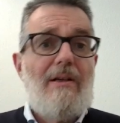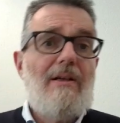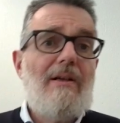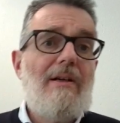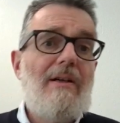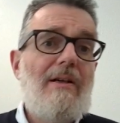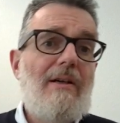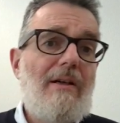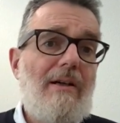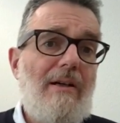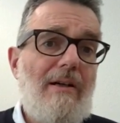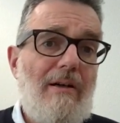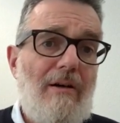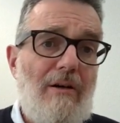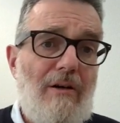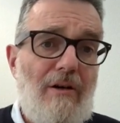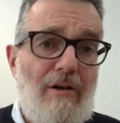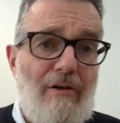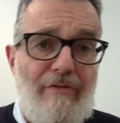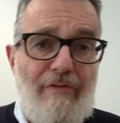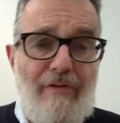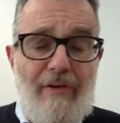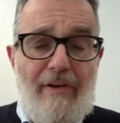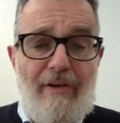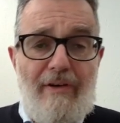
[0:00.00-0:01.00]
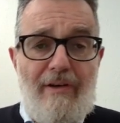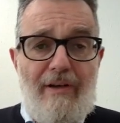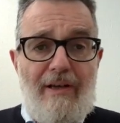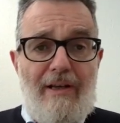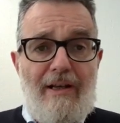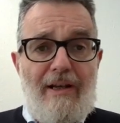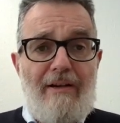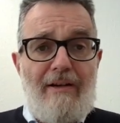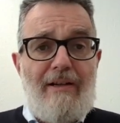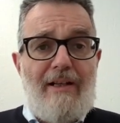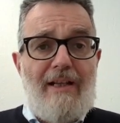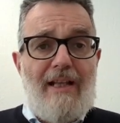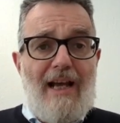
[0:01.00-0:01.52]
of
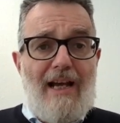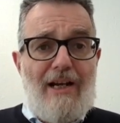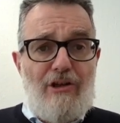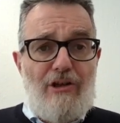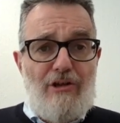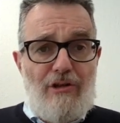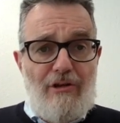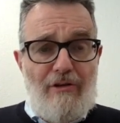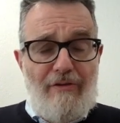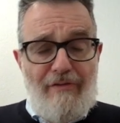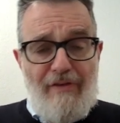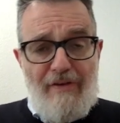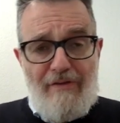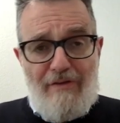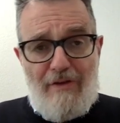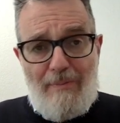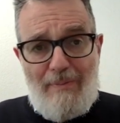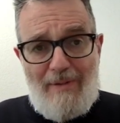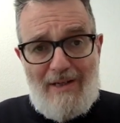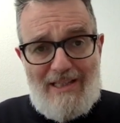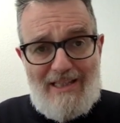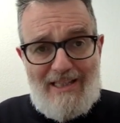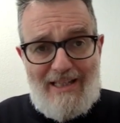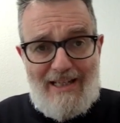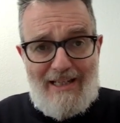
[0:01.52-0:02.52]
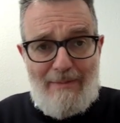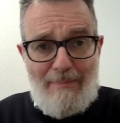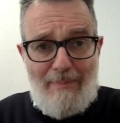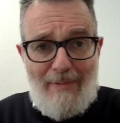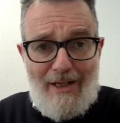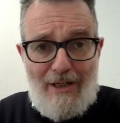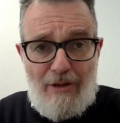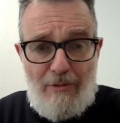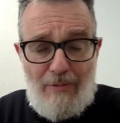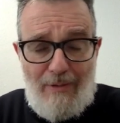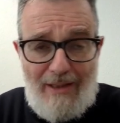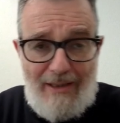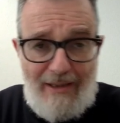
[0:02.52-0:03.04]
a reduction of 50%
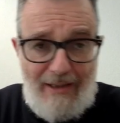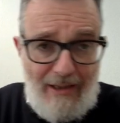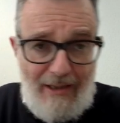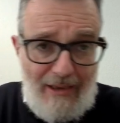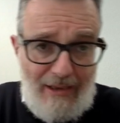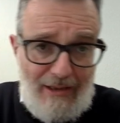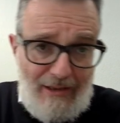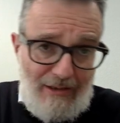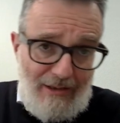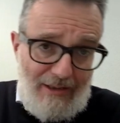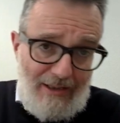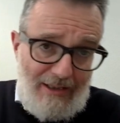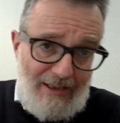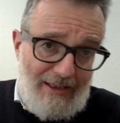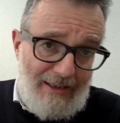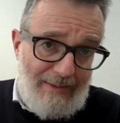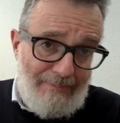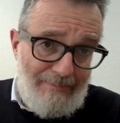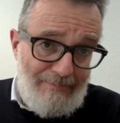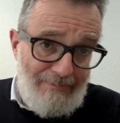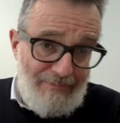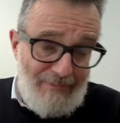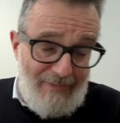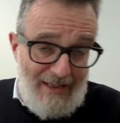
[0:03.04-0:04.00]
by 2030.